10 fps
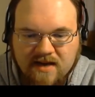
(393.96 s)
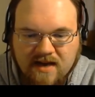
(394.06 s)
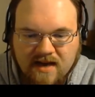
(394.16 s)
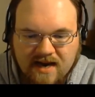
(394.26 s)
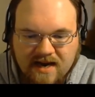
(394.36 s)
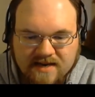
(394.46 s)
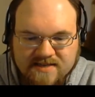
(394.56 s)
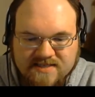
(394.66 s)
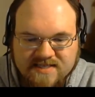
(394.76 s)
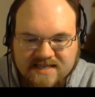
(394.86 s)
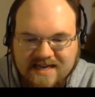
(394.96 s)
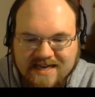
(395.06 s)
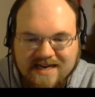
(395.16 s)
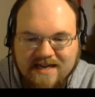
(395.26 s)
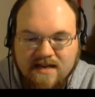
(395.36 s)
I honestly
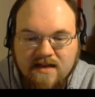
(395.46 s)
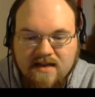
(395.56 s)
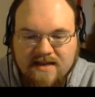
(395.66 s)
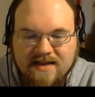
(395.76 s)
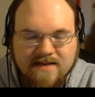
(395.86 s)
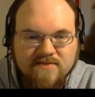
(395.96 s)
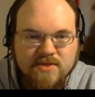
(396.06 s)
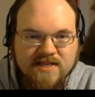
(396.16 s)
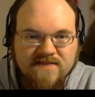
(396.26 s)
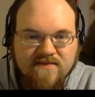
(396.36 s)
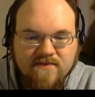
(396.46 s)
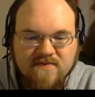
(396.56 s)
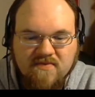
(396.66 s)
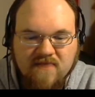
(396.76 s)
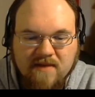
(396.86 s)
cannot get him transformed
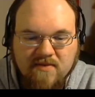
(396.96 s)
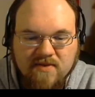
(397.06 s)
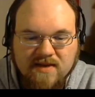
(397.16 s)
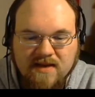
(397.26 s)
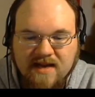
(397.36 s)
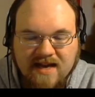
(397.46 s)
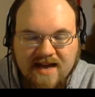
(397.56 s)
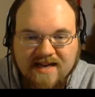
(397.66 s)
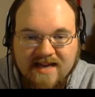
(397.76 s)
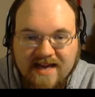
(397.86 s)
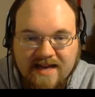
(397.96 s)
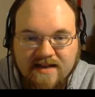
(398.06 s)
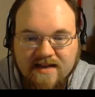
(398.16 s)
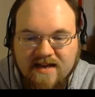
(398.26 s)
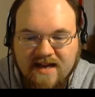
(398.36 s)
properly, and I hate
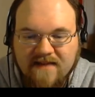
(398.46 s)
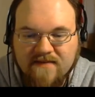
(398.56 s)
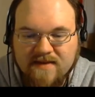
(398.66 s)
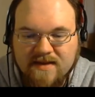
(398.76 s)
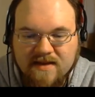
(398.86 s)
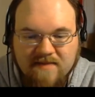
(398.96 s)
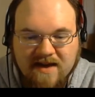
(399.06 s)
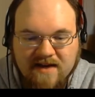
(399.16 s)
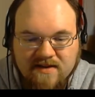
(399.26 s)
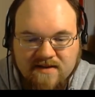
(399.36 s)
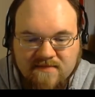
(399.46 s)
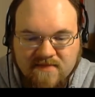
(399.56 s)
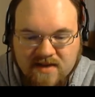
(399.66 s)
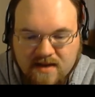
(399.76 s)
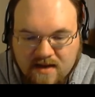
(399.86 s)
everything about him.
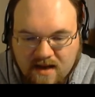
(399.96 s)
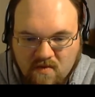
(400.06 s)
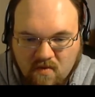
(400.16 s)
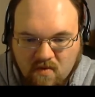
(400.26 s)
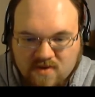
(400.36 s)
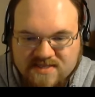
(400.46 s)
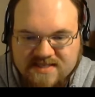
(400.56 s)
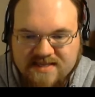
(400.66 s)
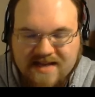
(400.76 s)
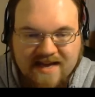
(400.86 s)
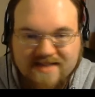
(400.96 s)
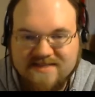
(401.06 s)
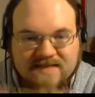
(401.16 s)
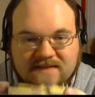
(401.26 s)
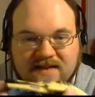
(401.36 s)
Worse than that, and
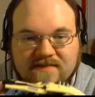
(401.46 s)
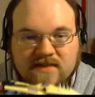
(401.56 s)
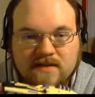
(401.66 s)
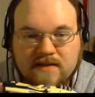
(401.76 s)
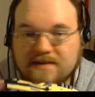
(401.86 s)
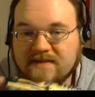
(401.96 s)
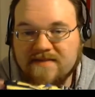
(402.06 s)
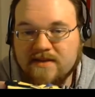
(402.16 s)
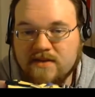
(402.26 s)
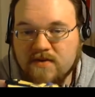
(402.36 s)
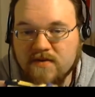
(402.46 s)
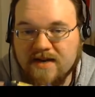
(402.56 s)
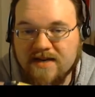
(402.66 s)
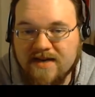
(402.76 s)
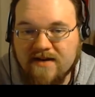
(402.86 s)
say I'm not even gonna do it
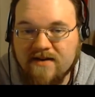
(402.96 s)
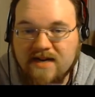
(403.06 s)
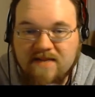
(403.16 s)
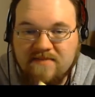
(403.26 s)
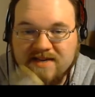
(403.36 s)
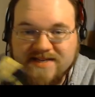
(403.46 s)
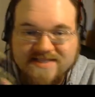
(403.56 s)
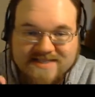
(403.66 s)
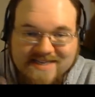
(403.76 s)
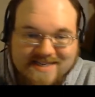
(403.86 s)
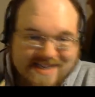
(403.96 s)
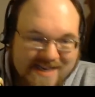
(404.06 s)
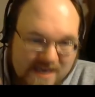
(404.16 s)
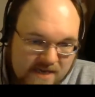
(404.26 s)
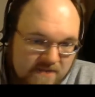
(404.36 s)
right now, because to
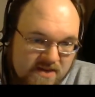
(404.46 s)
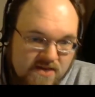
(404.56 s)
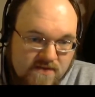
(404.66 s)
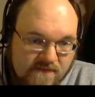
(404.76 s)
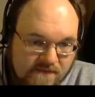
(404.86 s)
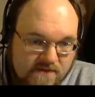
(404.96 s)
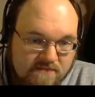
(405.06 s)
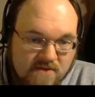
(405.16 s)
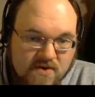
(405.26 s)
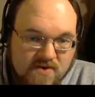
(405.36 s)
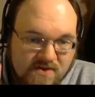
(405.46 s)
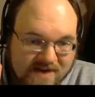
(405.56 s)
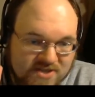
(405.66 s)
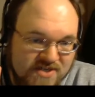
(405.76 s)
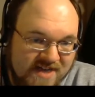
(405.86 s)
get him into foot mode, you
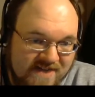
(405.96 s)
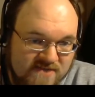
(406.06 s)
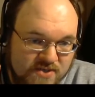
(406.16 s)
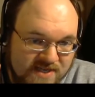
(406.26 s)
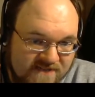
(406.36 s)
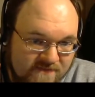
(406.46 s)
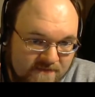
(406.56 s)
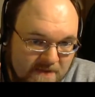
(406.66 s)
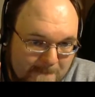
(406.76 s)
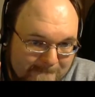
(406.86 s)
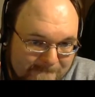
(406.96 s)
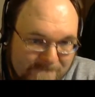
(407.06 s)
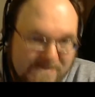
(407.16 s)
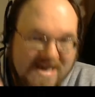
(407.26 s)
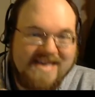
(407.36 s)
actually have to transform him
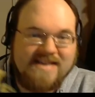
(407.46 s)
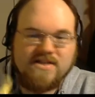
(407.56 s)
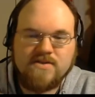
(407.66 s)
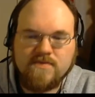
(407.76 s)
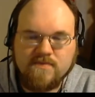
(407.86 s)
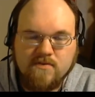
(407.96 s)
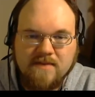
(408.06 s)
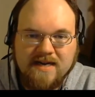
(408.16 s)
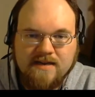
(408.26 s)
back into a robot.